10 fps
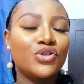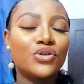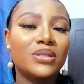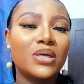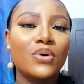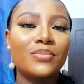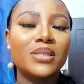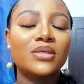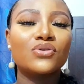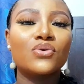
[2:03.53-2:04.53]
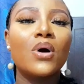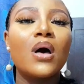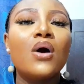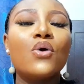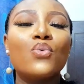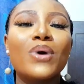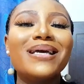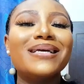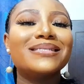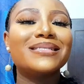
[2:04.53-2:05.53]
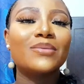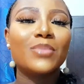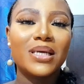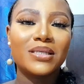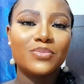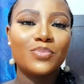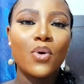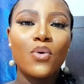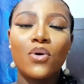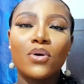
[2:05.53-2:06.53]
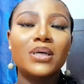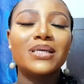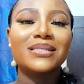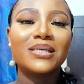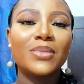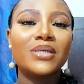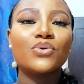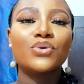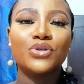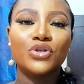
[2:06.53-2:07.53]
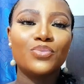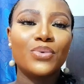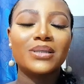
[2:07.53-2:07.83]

You know what I'm saying? So wear a seamless or new bra.